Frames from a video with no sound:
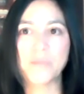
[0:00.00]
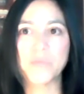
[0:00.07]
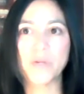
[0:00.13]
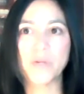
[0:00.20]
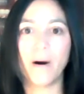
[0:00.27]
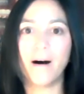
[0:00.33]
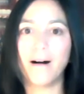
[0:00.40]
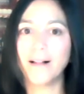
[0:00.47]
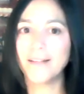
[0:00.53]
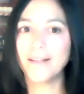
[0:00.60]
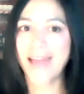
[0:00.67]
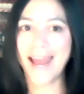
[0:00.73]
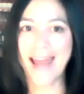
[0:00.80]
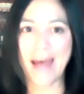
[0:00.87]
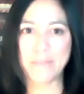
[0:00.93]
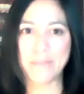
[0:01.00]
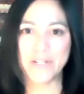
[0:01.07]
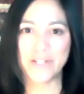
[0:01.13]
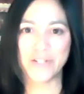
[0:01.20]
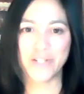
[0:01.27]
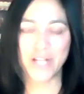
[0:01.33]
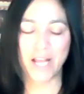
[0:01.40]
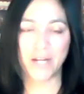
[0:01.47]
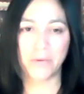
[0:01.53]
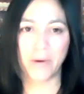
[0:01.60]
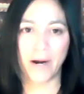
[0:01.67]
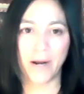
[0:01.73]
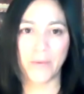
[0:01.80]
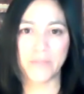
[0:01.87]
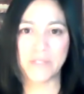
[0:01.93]
So all of that happened in
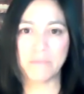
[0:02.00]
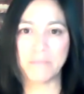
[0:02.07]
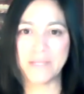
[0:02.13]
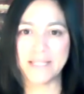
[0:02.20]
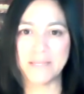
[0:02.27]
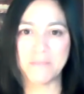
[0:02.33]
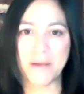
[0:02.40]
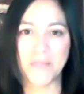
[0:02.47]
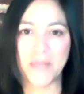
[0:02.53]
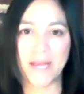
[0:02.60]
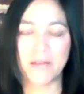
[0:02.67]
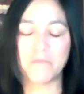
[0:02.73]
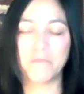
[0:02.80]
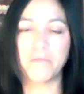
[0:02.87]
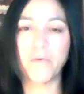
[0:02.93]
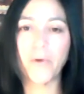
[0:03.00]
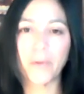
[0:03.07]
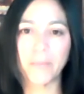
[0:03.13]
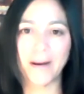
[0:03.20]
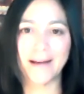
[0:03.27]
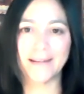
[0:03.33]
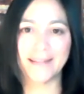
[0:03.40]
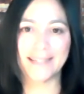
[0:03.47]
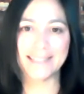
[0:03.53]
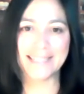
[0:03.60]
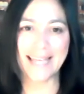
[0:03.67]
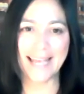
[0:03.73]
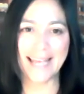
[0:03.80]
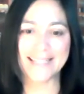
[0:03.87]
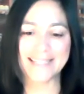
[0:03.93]
January. It was a busy month. I had 4 bottling
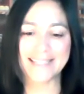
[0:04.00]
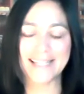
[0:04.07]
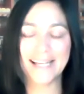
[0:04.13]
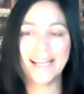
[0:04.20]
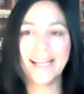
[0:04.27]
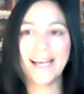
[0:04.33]
dates.